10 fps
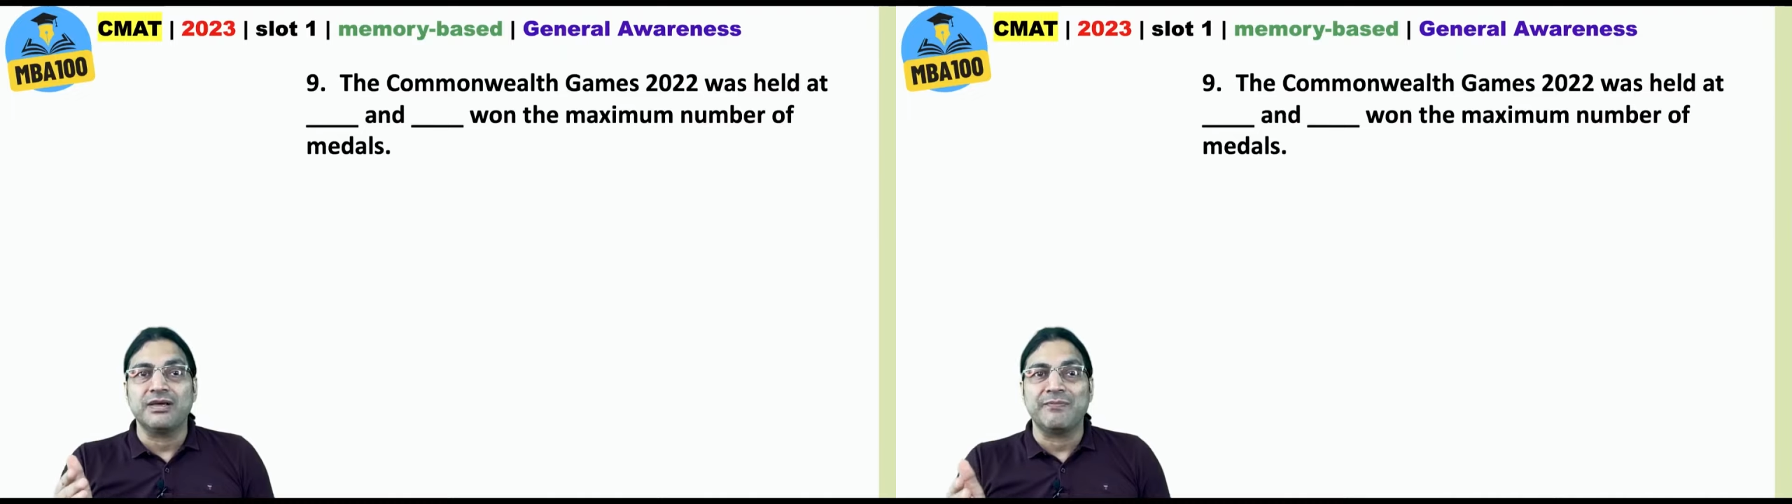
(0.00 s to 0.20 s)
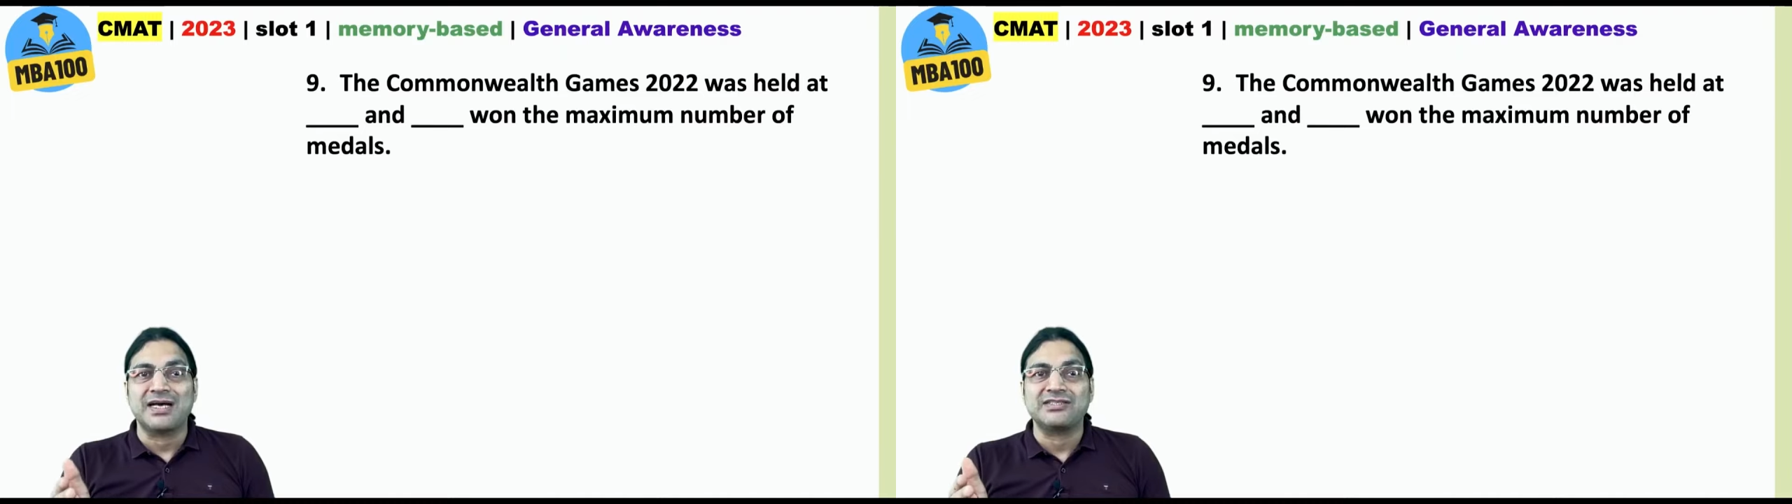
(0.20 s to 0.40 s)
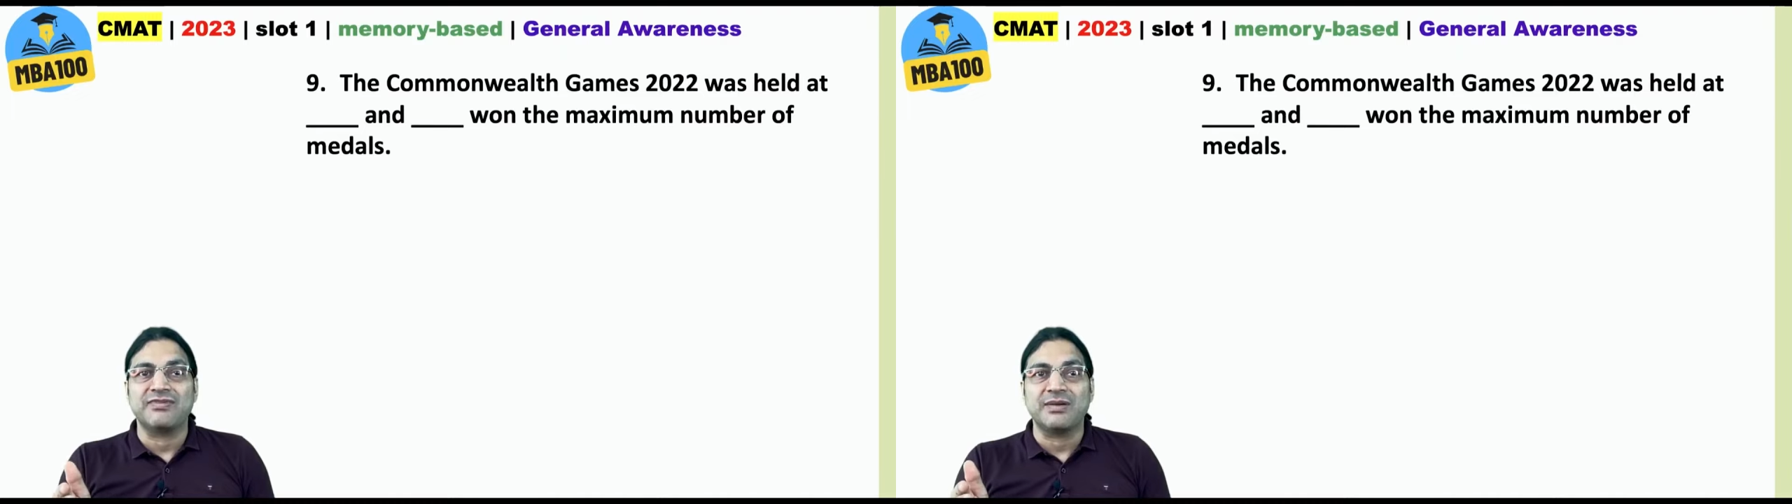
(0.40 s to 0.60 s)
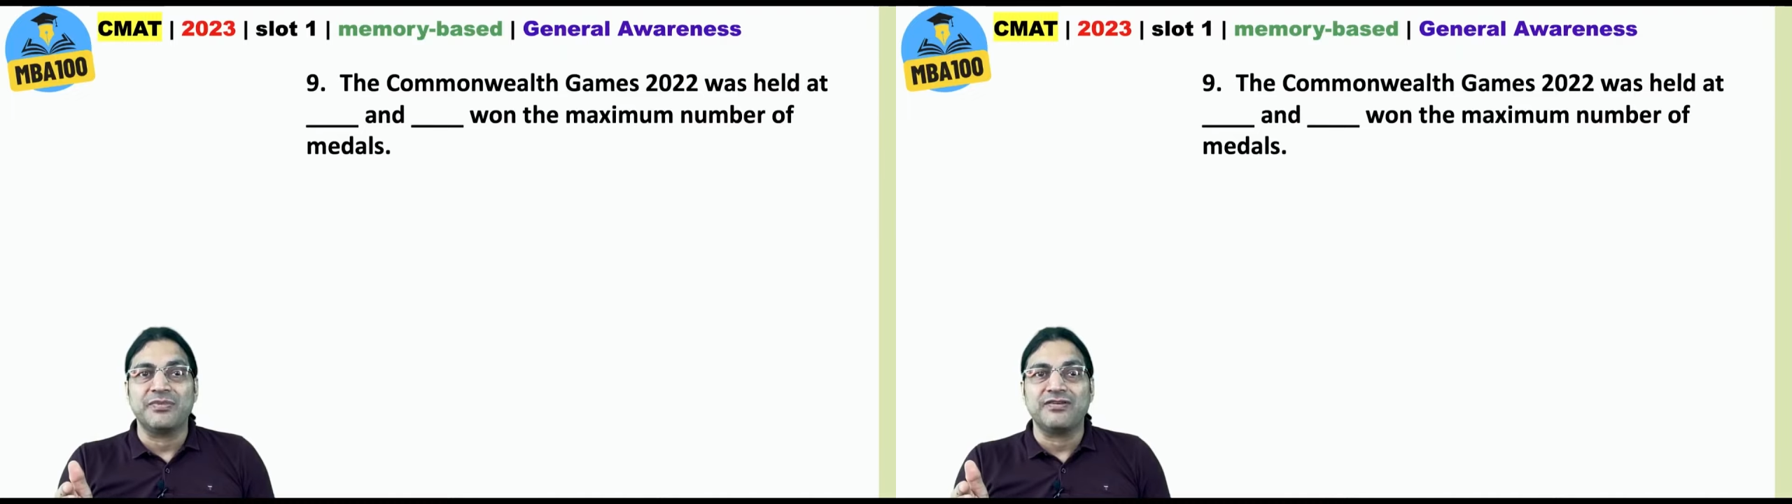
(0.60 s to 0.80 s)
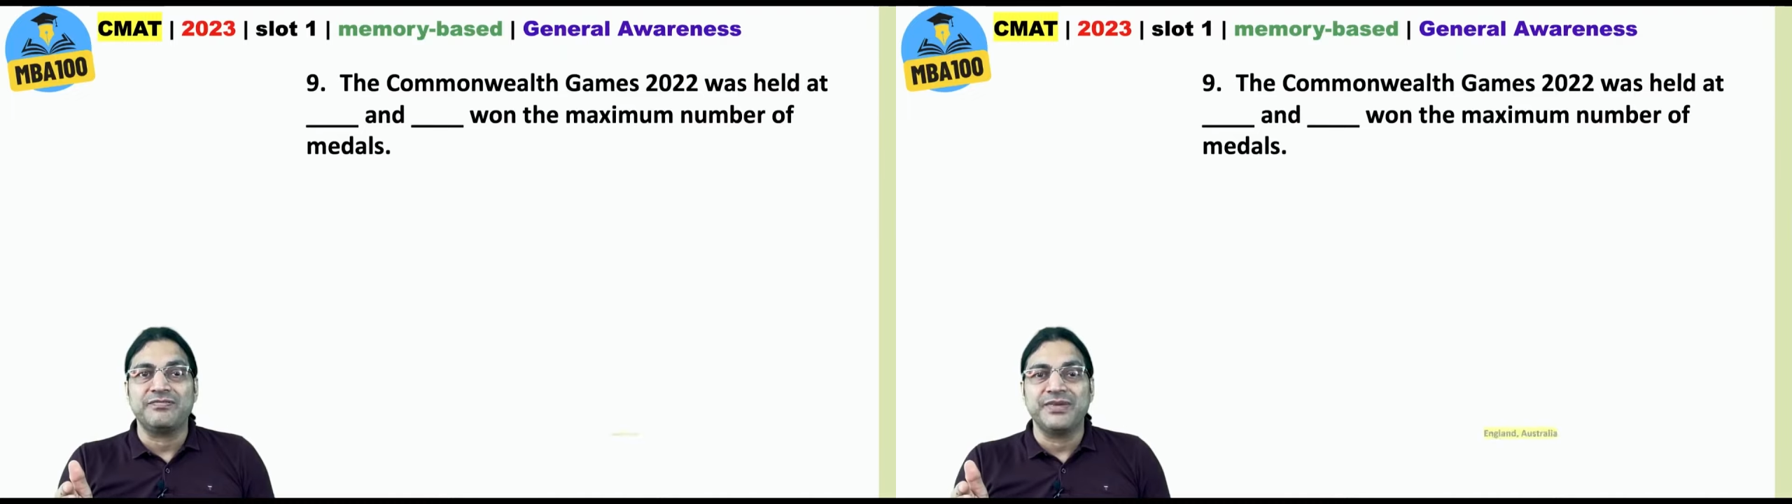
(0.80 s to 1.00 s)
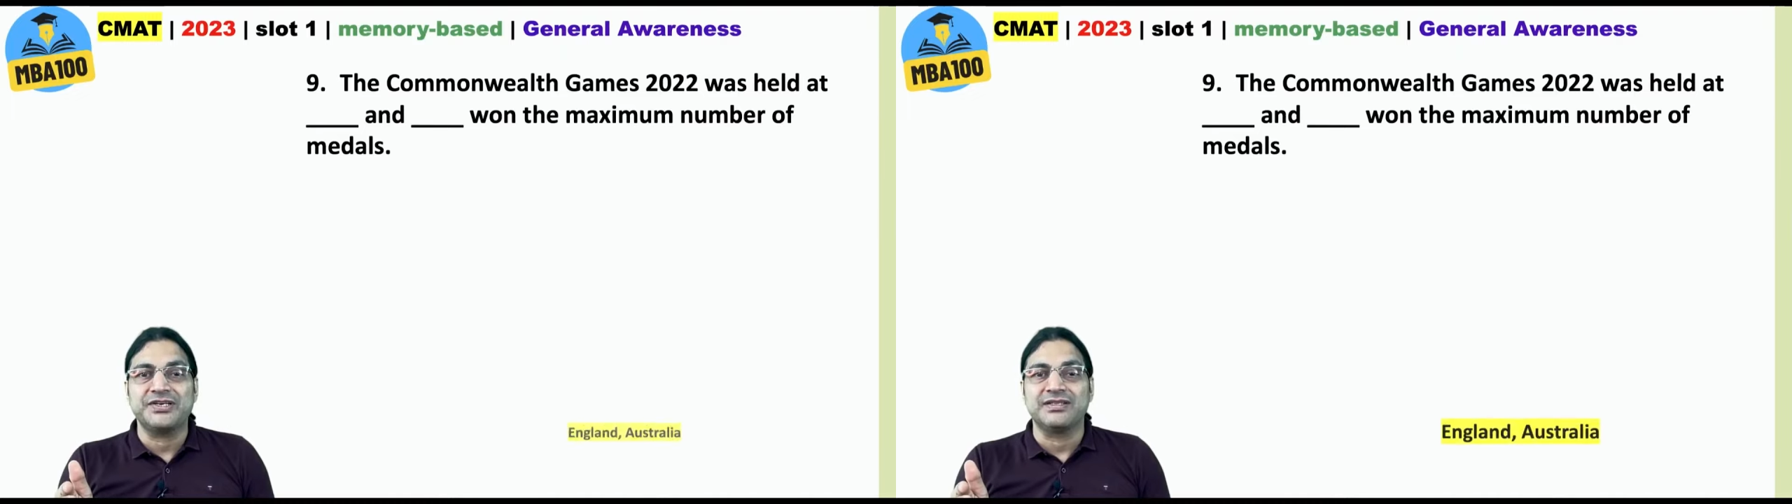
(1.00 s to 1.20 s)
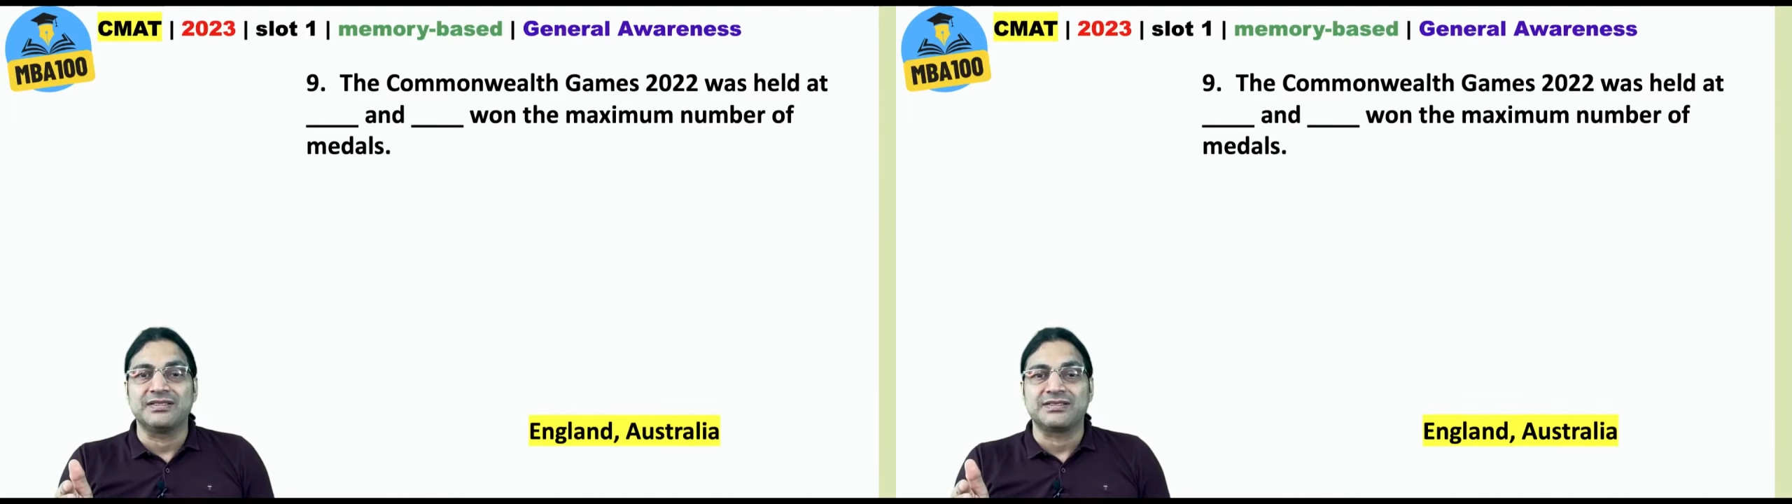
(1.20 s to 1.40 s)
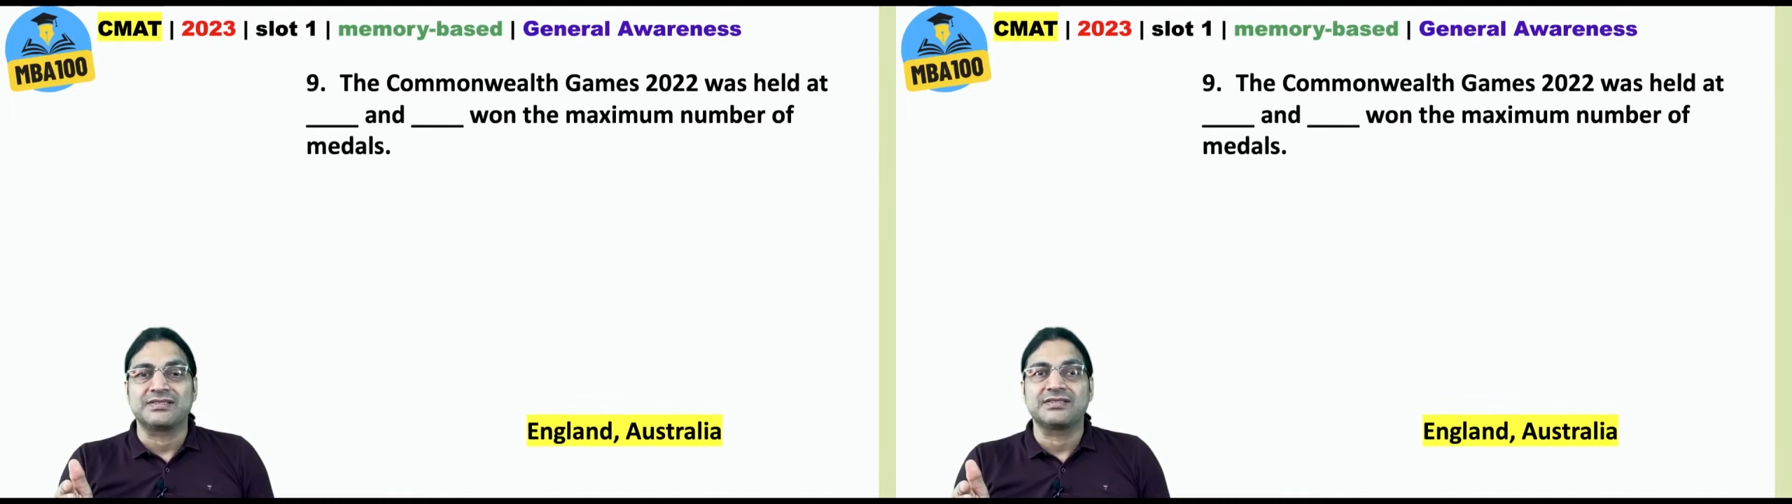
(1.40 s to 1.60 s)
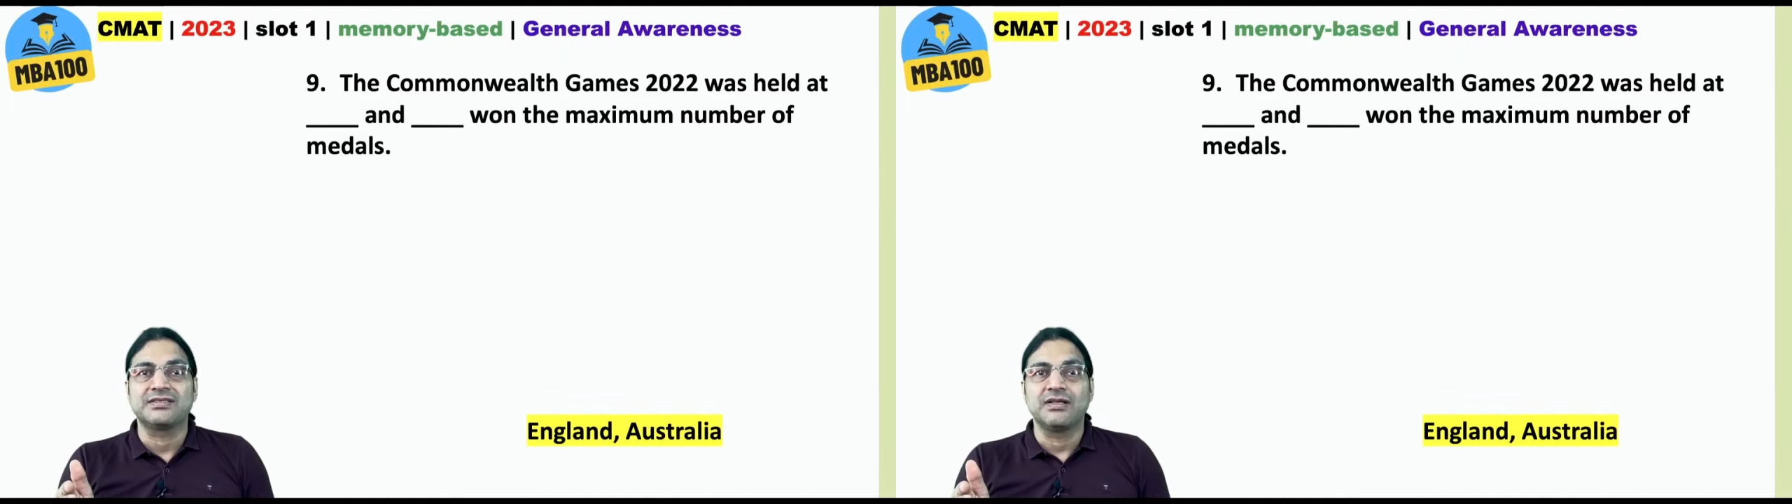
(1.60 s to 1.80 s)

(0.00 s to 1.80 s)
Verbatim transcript: the maximum number of medals,